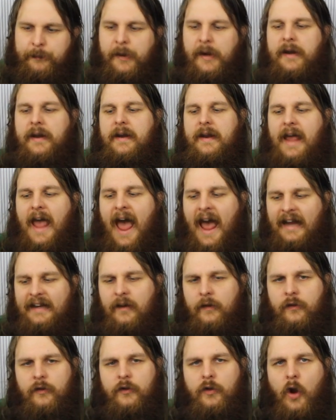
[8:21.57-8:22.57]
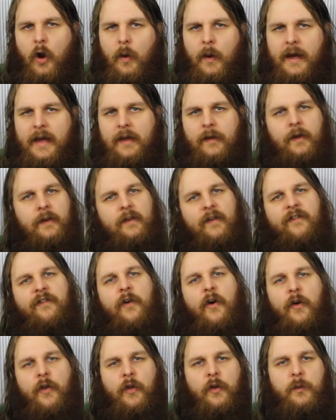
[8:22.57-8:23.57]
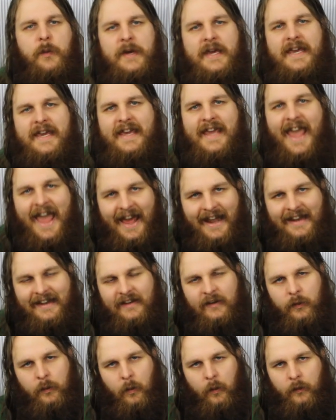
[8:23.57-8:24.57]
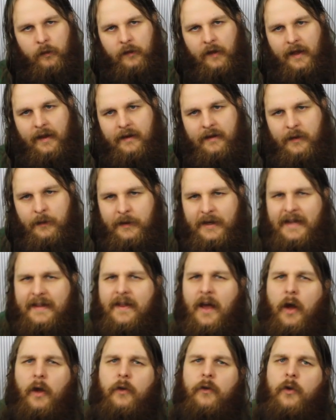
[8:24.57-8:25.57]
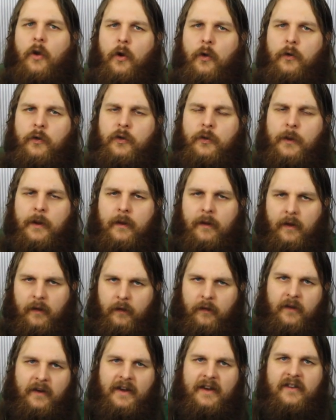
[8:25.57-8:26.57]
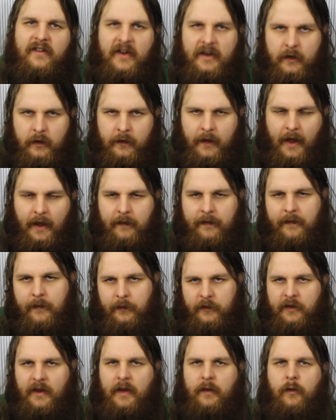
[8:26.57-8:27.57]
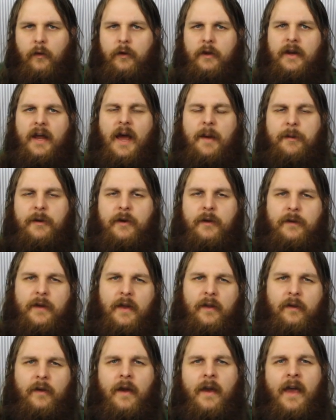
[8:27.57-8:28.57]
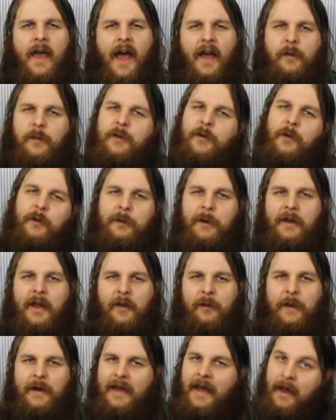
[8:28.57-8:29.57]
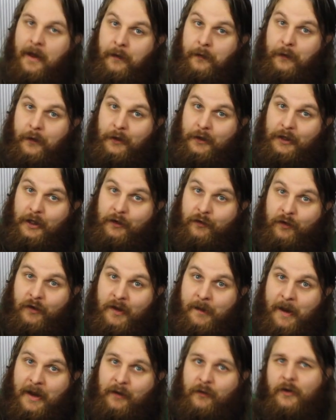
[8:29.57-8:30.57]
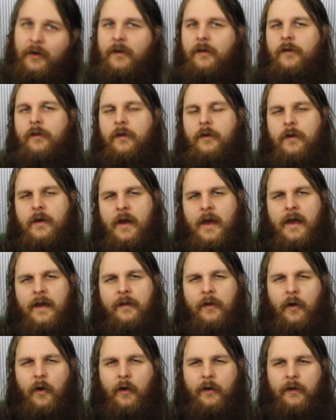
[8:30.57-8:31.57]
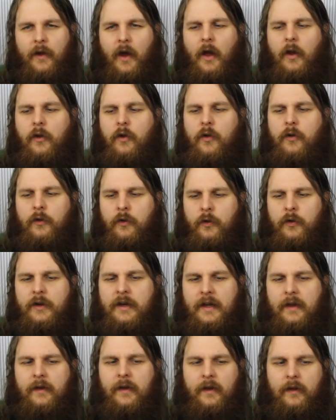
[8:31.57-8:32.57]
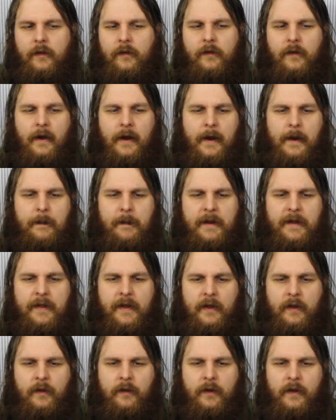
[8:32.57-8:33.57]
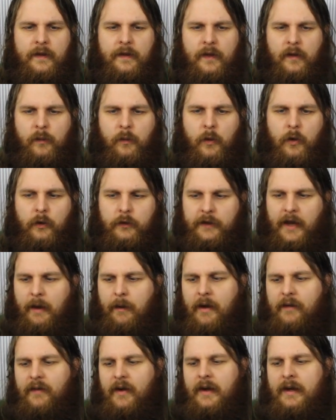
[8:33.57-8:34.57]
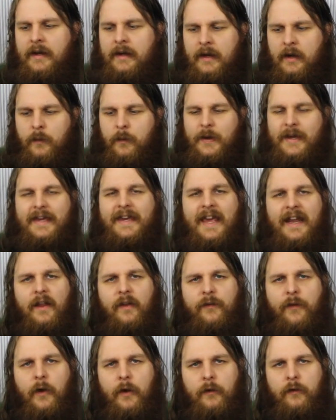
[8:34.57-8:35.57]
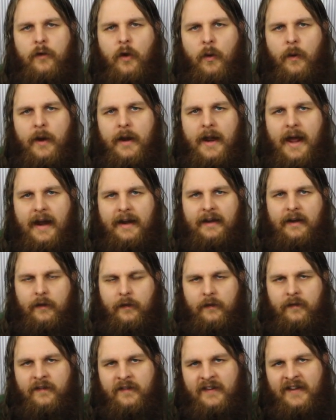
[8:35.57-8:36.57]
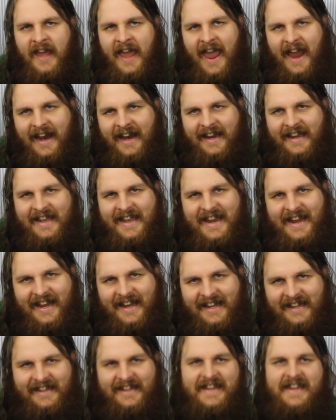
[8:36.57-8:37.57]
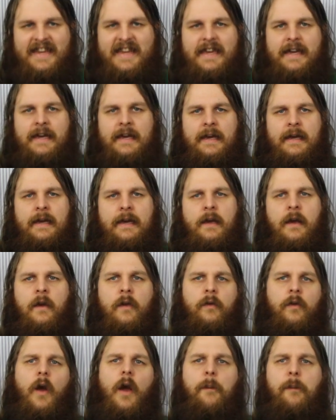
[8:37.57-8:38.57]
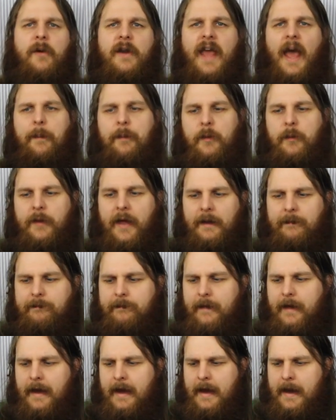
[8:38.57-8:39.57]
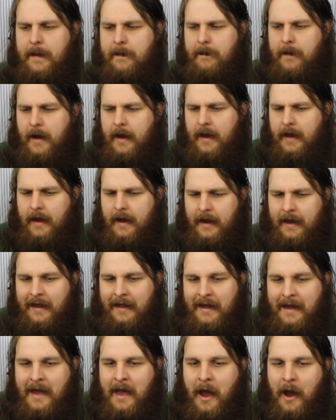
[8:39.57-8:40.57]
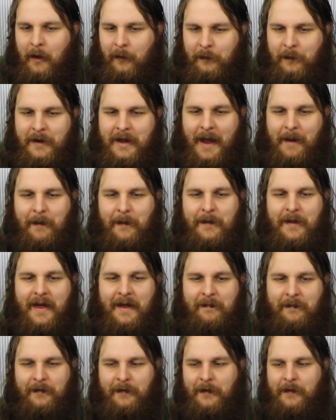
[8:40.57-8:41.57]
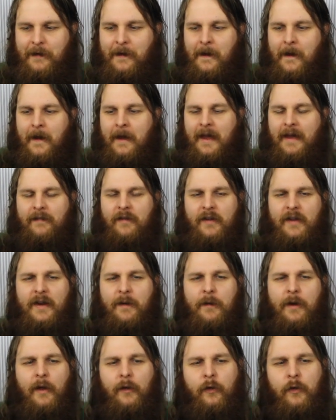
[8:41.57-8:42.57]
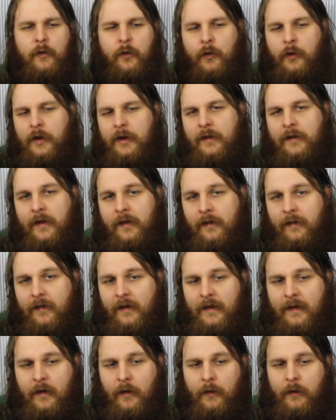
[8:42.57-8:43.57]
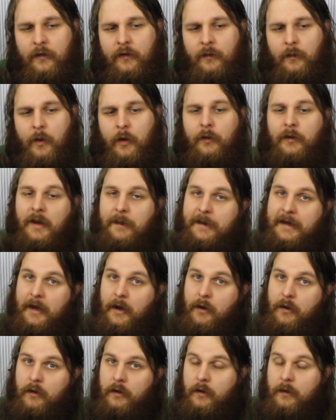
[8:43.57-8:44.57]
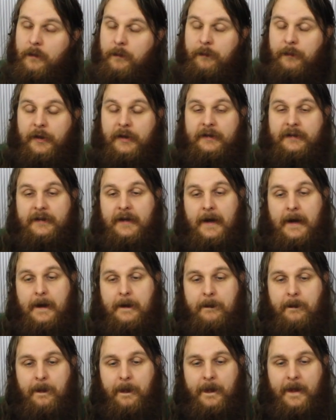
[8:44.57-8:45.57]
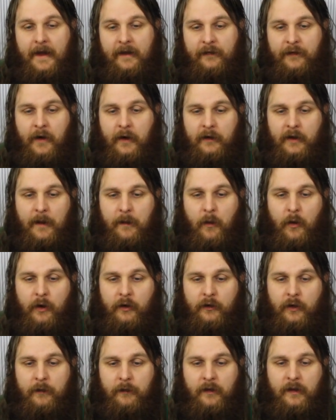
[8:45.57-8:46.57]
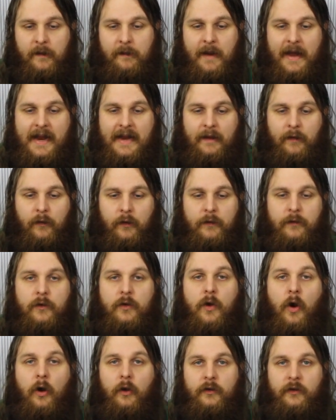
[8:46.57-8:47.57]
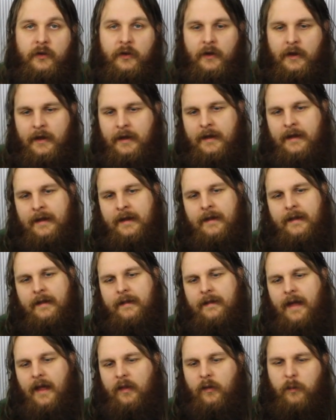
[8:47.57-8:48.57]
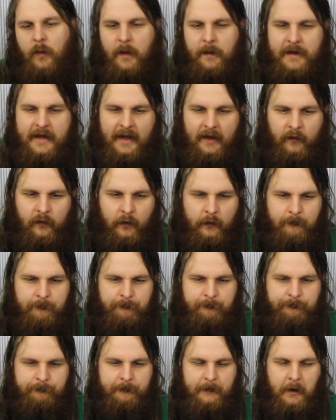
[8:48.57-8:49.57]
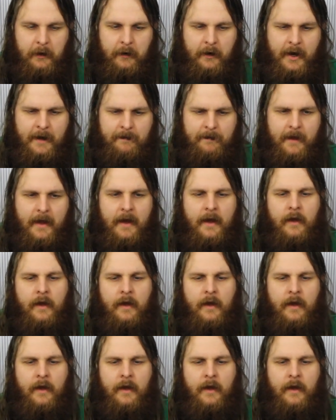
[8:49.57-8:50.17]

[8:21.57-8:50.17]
But Agnes and Noah is like the furthest we can get towards that. You would need the unknown to exist to continue that, and that's not going to happen because that's, as we talked about last week, the glitch in the matrix. So the, the unknown couldn't exist um, in this in this world. However, we can get as far as Noah and Agnes technically. So I'm pretty happy with that. Um, I I was pretty happy with that. So if there's anyone else who could exist in the Origin world, let me know. But um, as far as I'm aware, in terms of the main sort of knot, that's where we get to. All right.